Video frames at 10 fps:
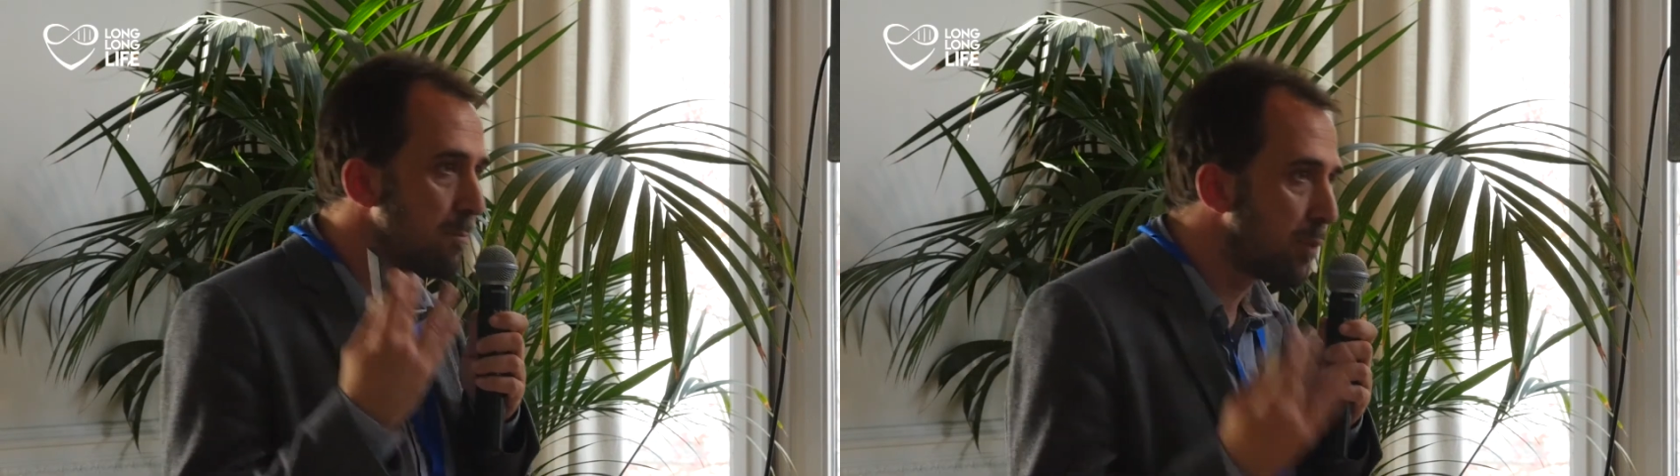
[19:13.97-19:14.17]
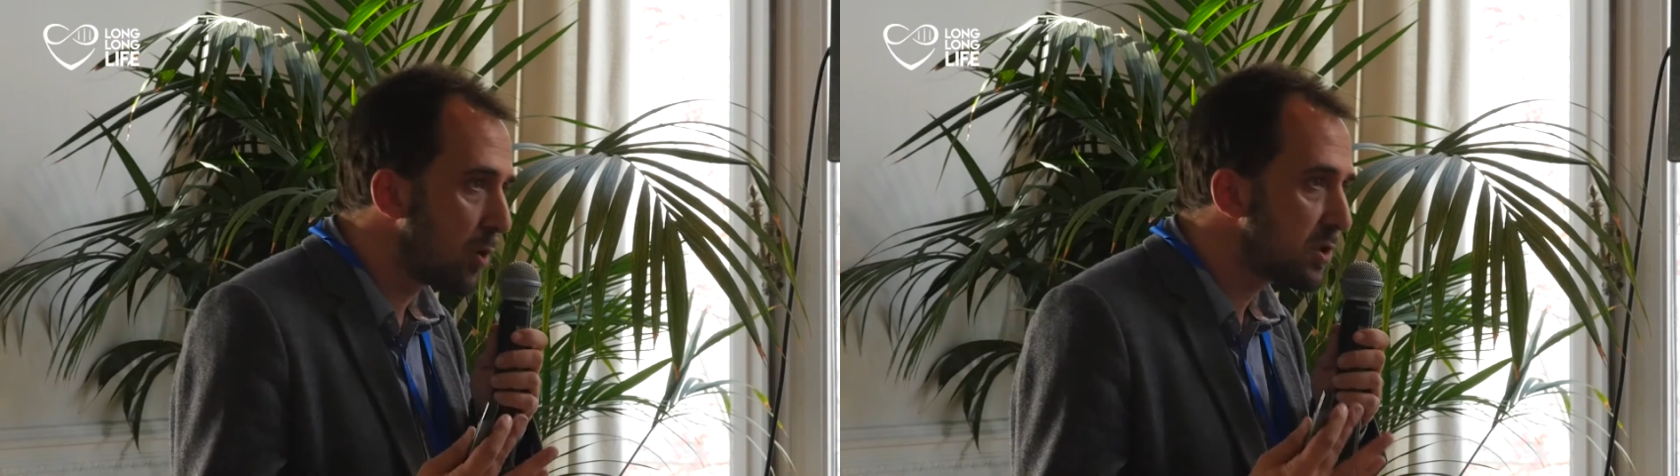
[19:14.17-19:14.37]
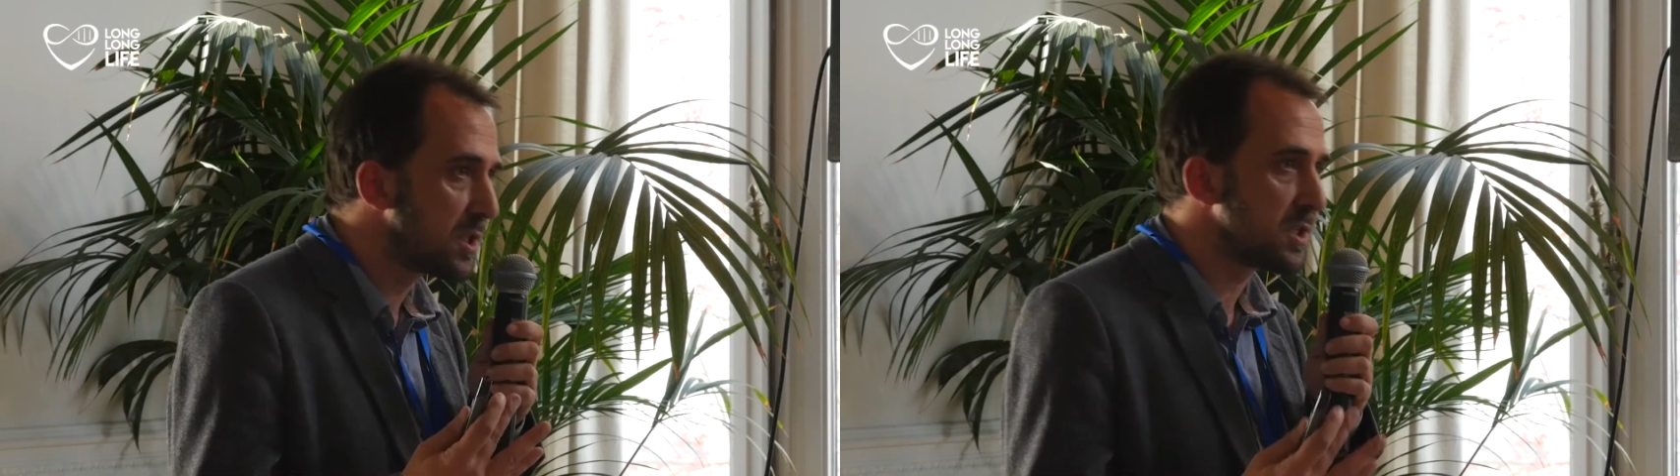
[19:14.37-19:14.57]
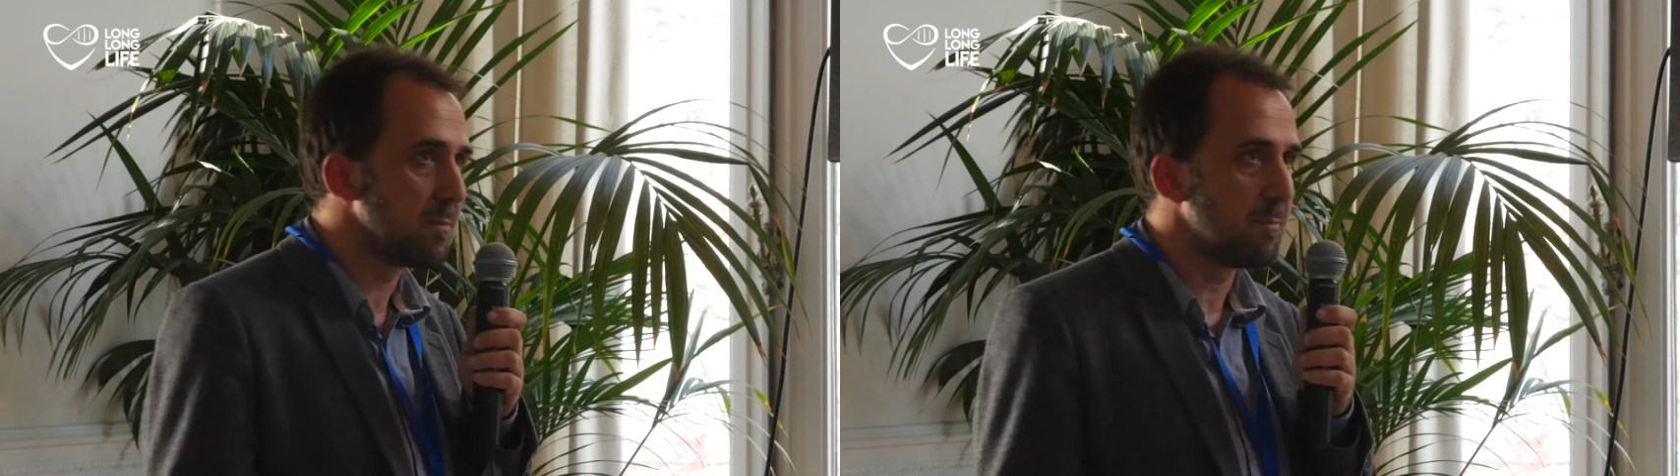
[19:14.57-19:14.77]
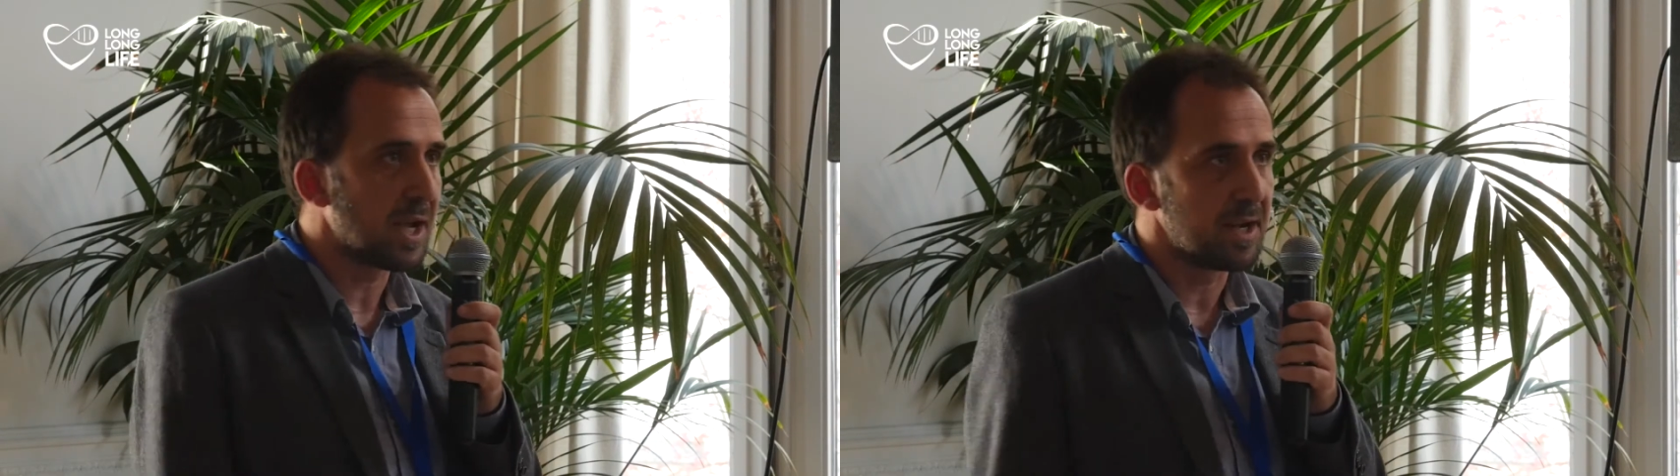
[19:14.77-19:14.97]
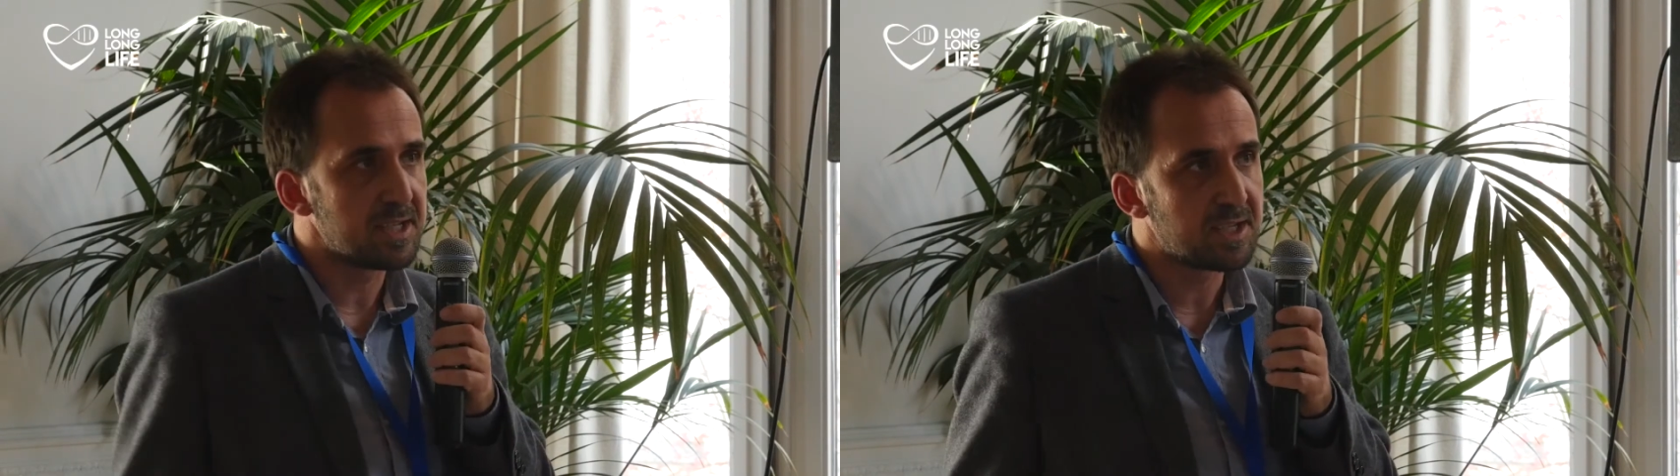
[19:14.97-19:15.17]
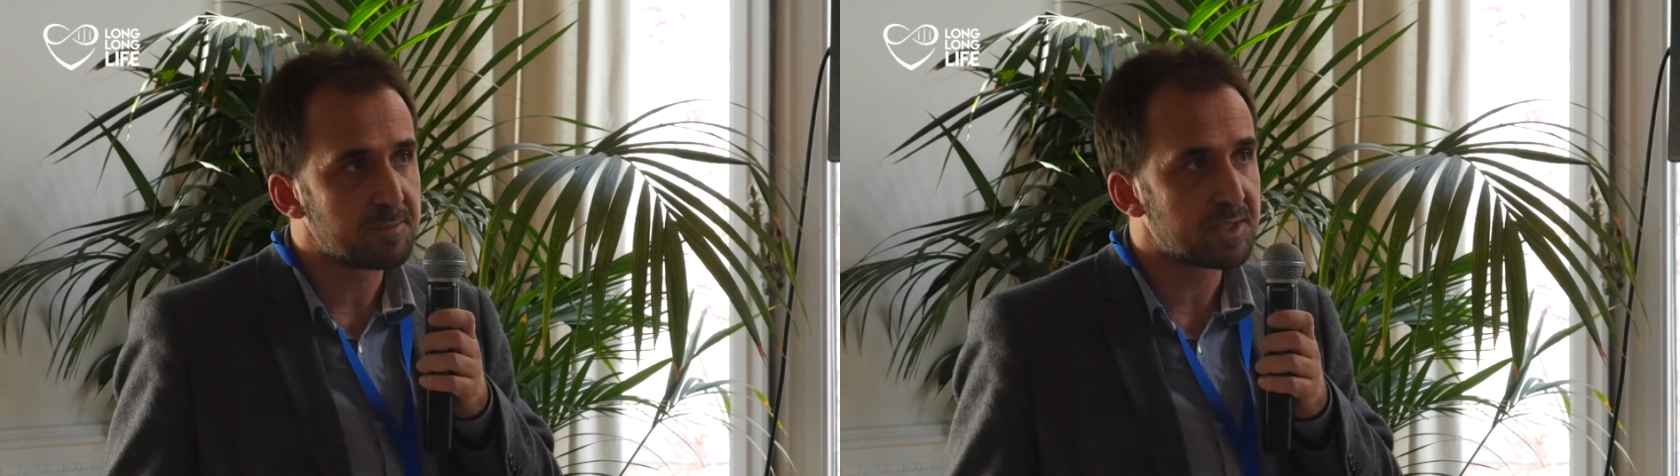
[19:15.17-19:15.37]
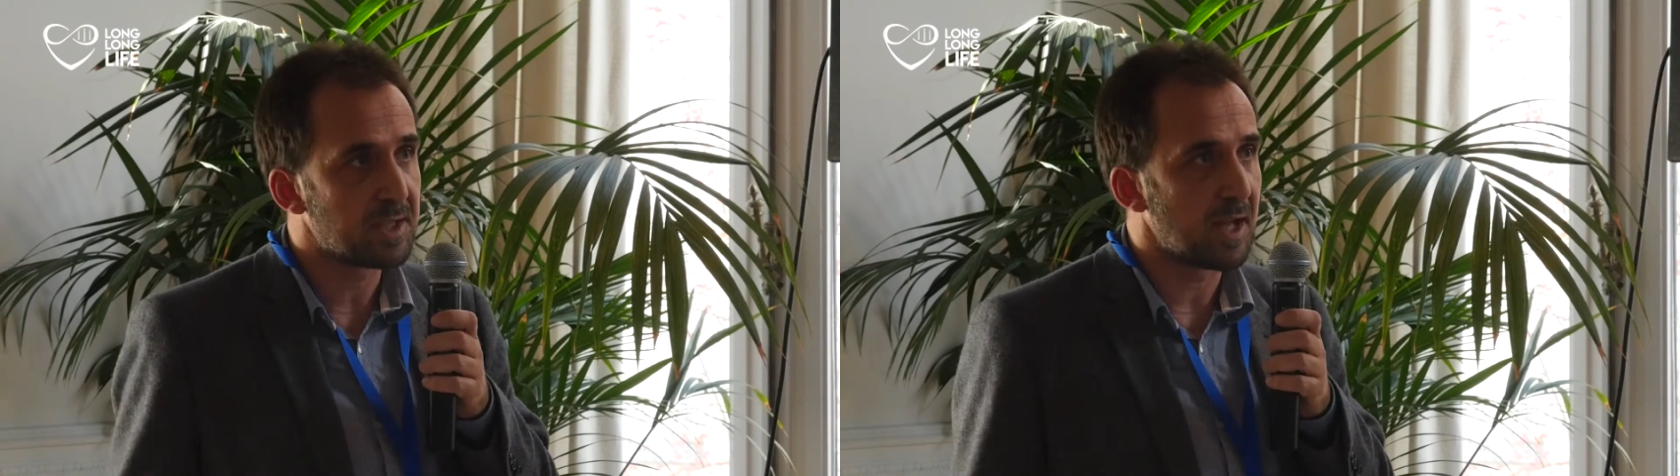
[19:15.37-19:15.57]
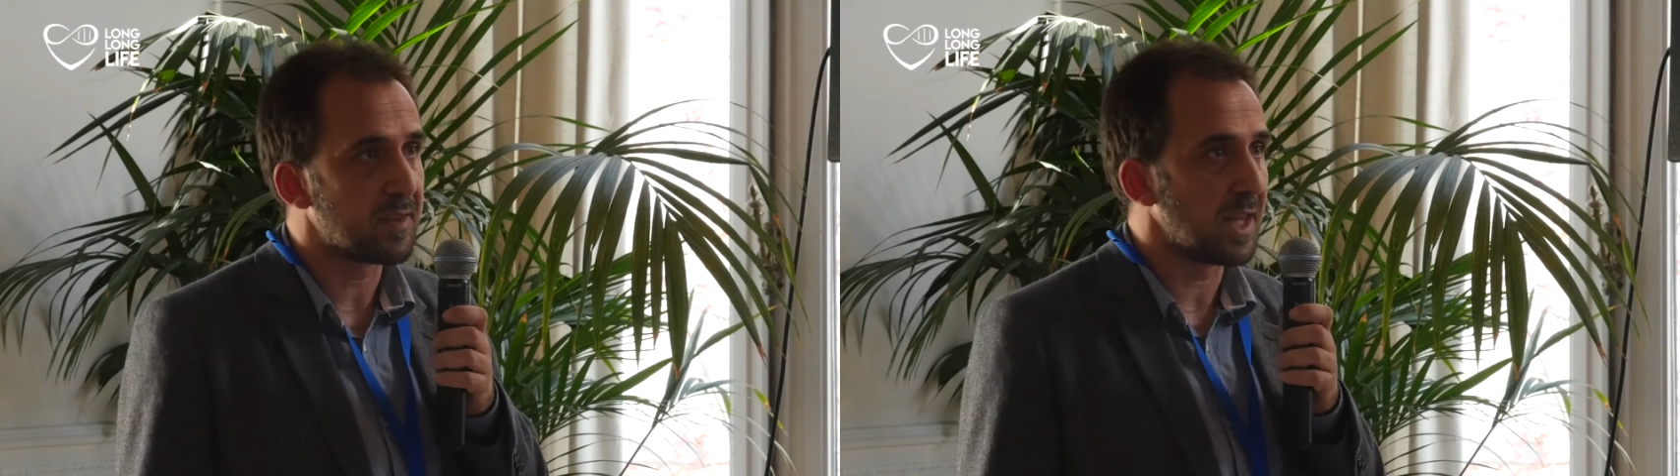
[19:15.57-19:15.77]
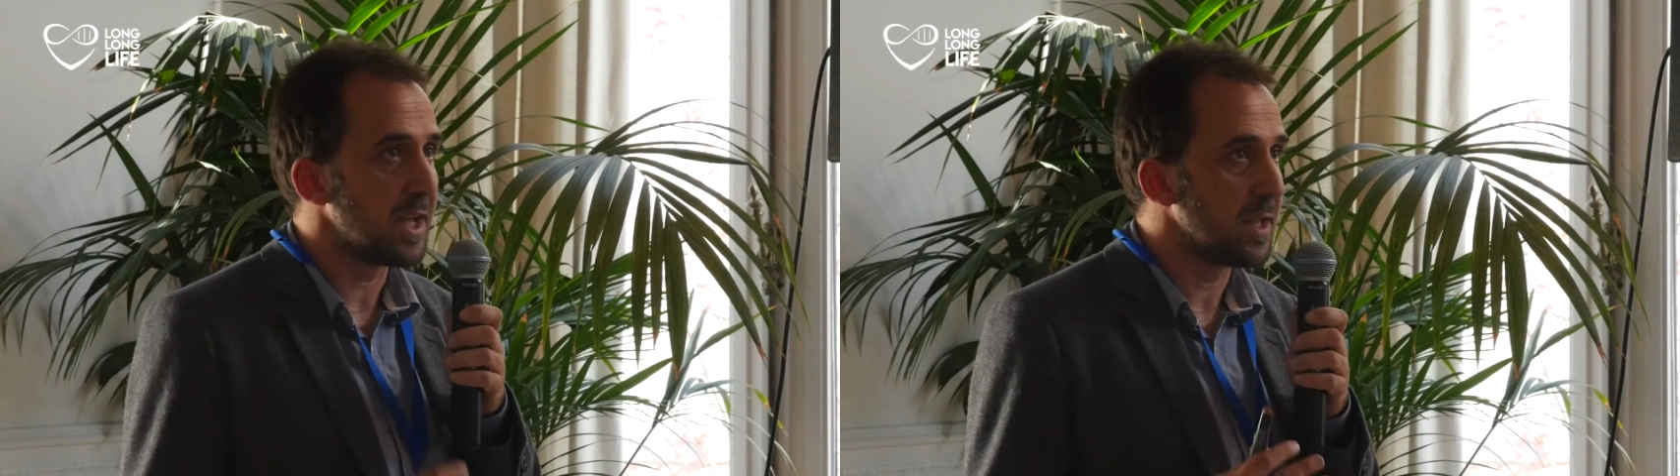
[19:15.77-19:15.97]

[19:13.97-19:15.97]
processes and mechanisms that lie